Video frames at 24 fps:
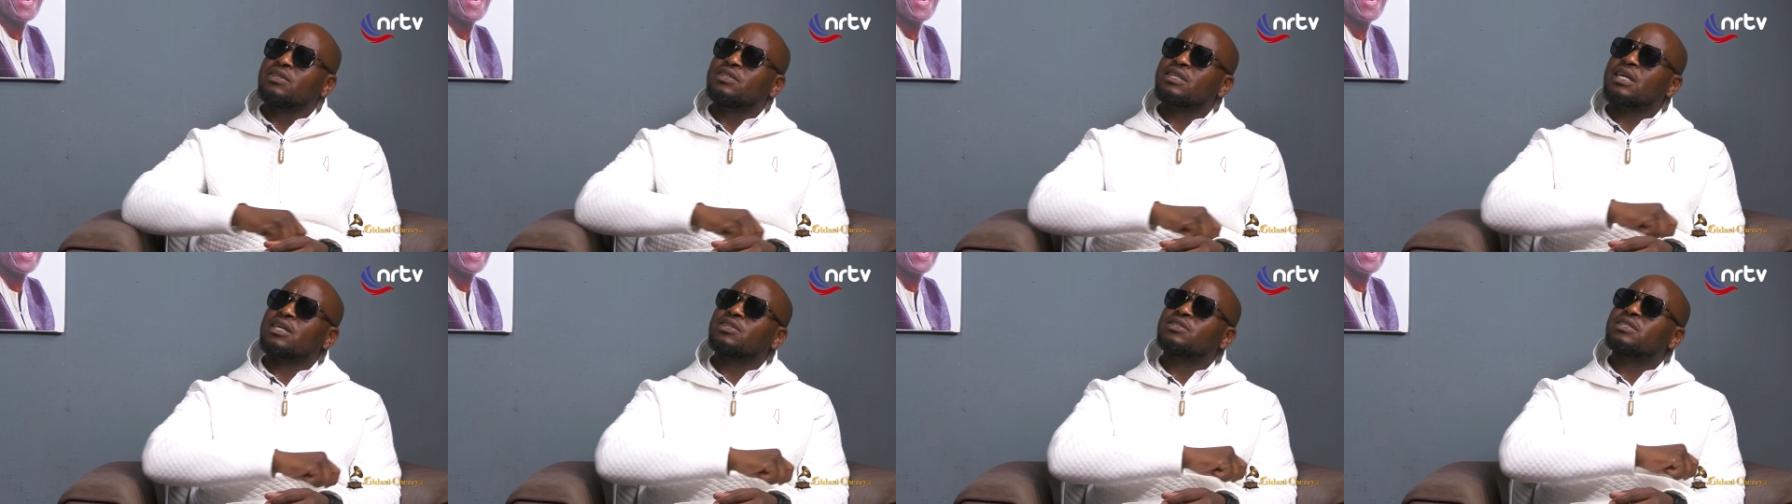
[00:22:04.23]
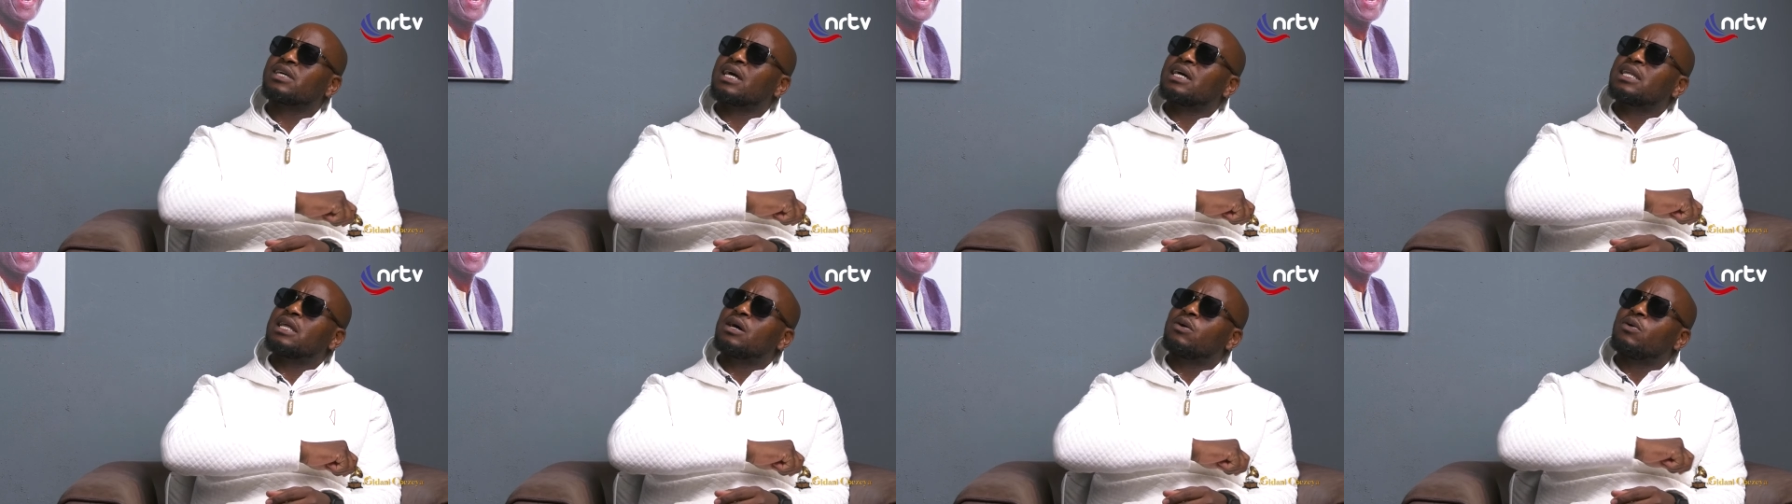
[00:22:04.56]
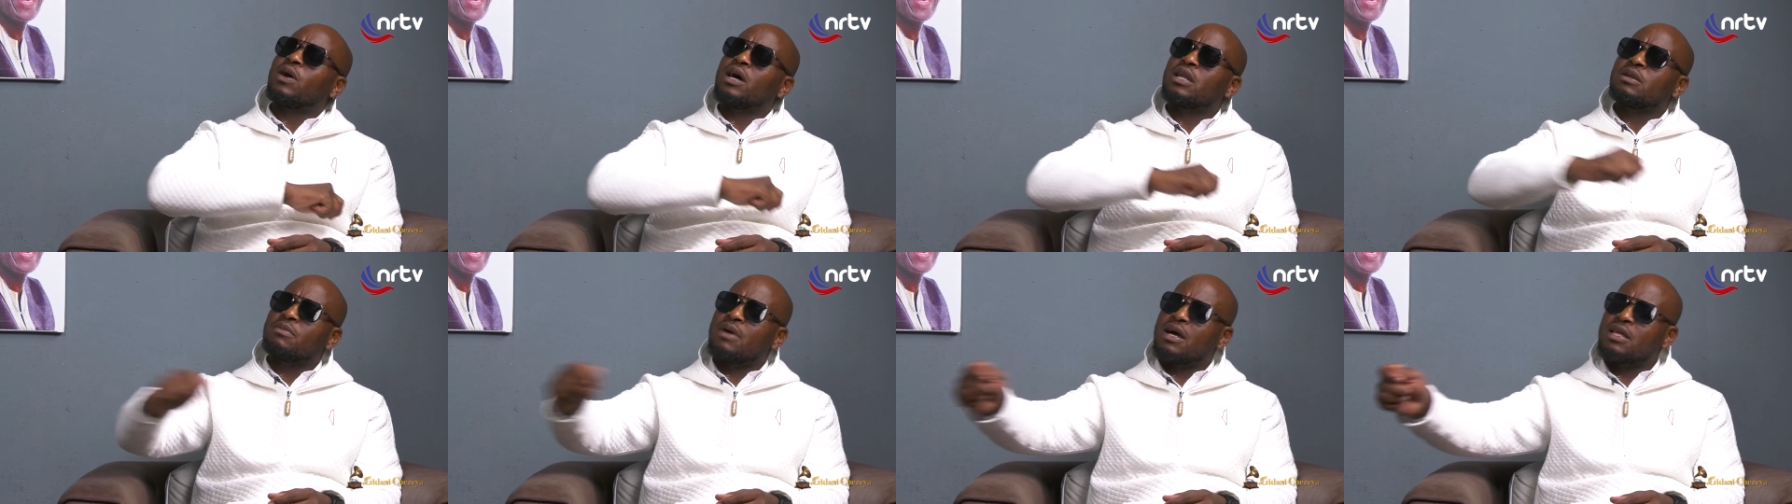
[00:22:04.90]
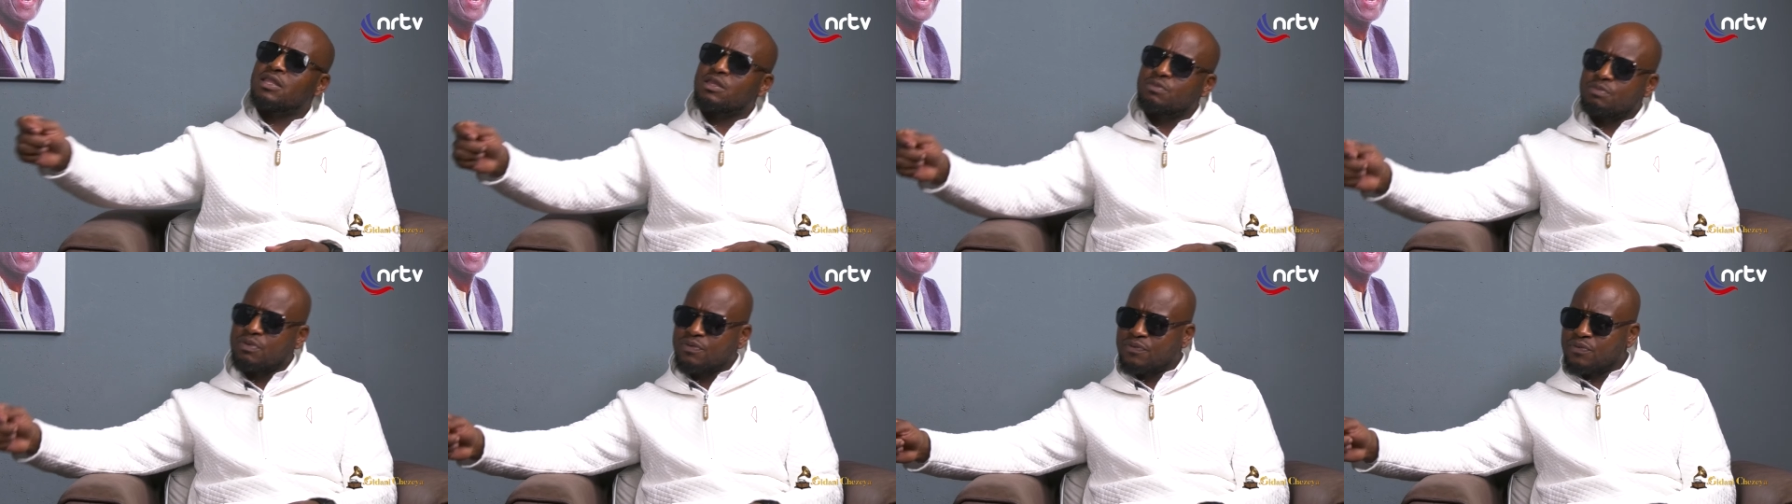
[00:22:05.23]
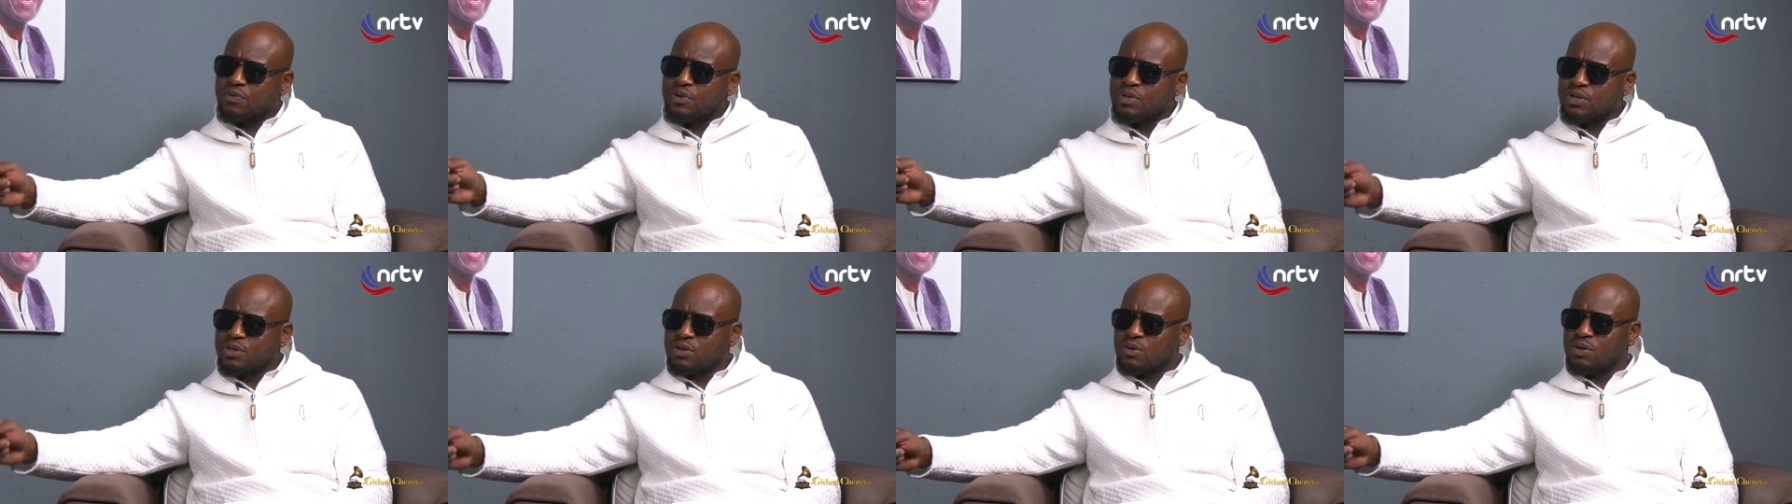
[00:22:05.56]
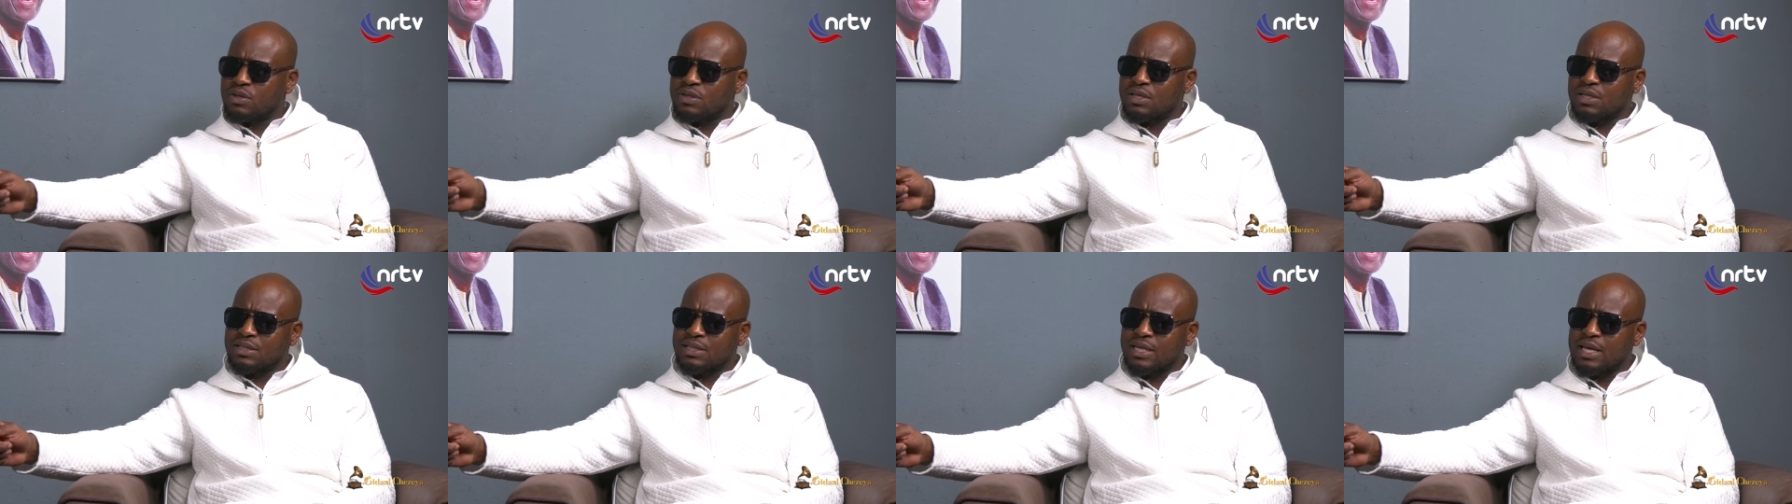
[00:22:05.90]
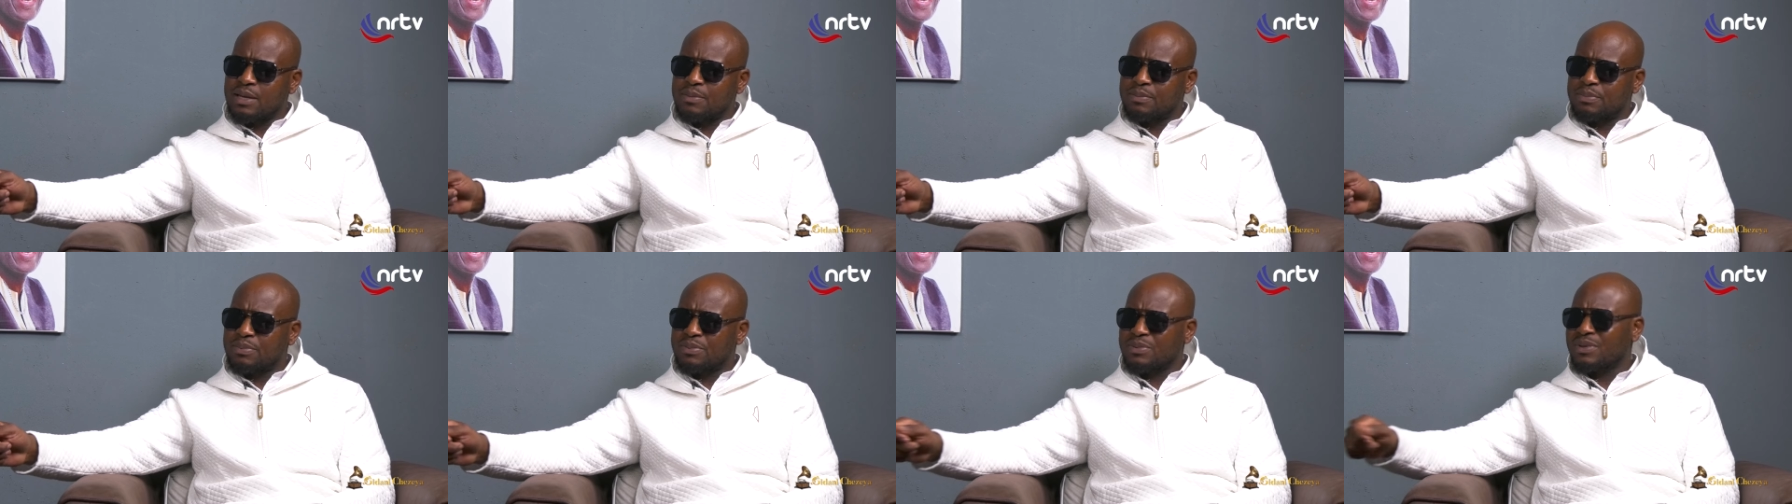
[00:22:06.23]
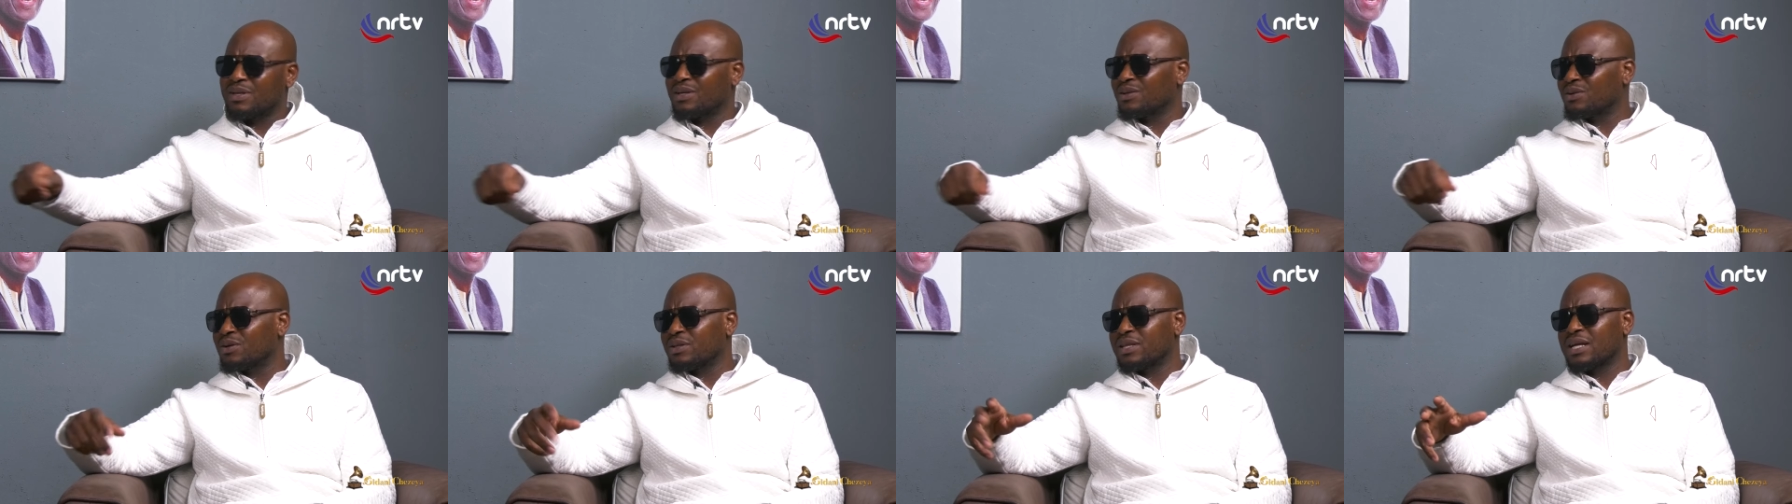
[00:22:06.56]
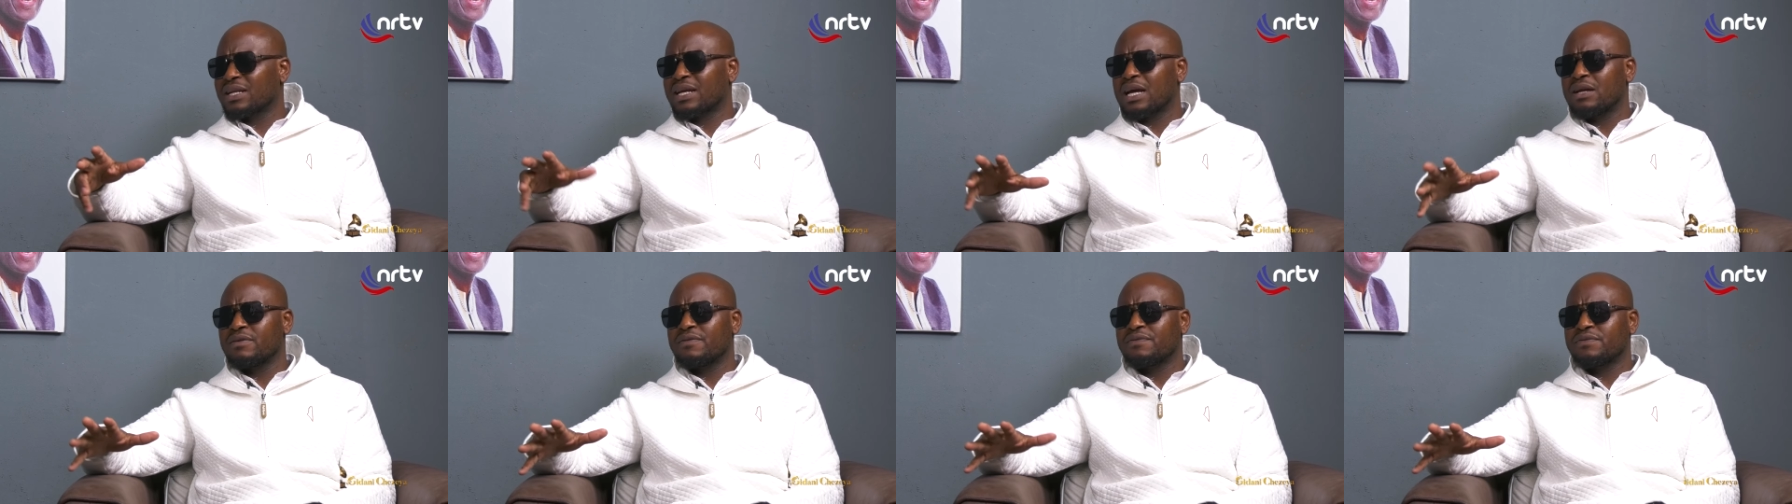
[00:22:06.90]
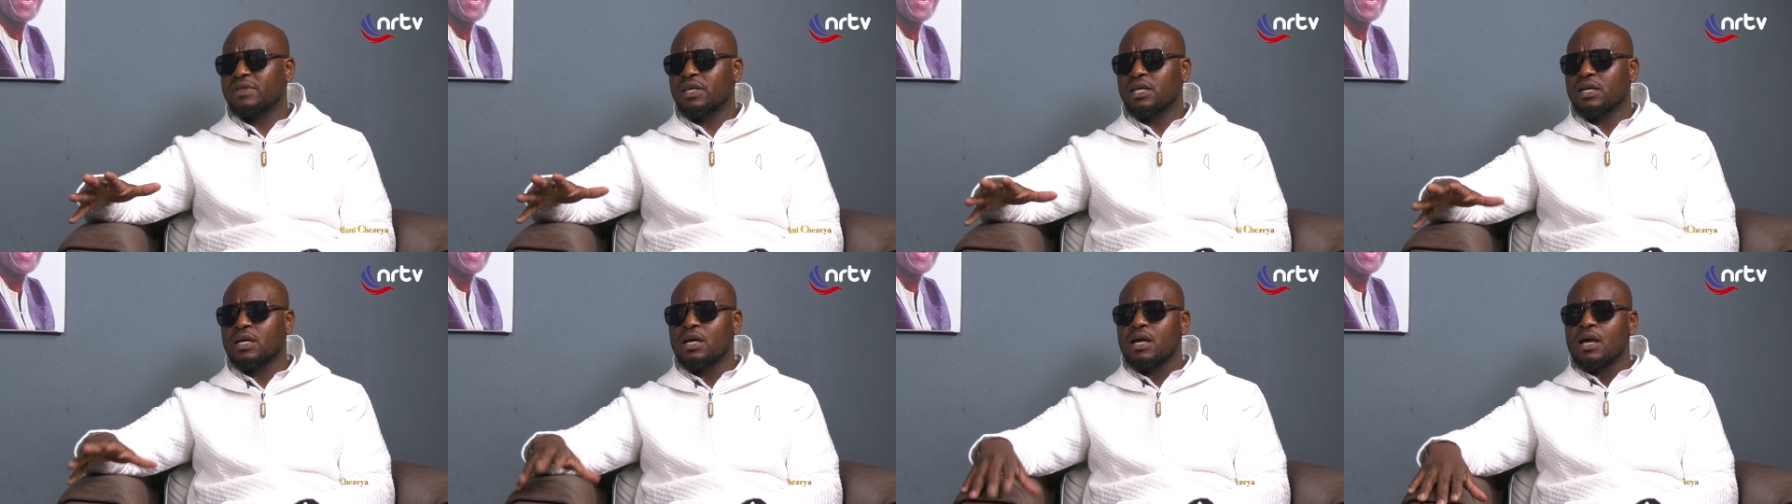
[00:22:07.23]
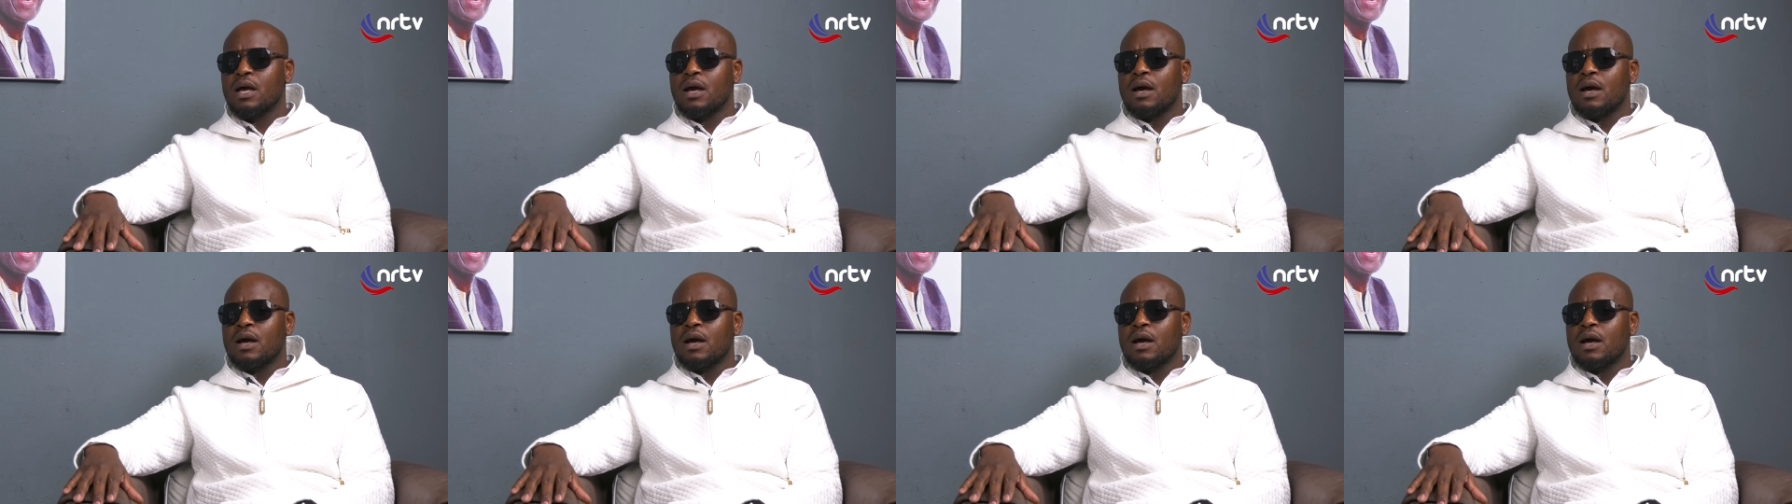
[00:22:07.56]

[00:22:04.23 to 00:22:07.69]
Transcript: ikatakana uh, one month before he got the tape you know that kind of thing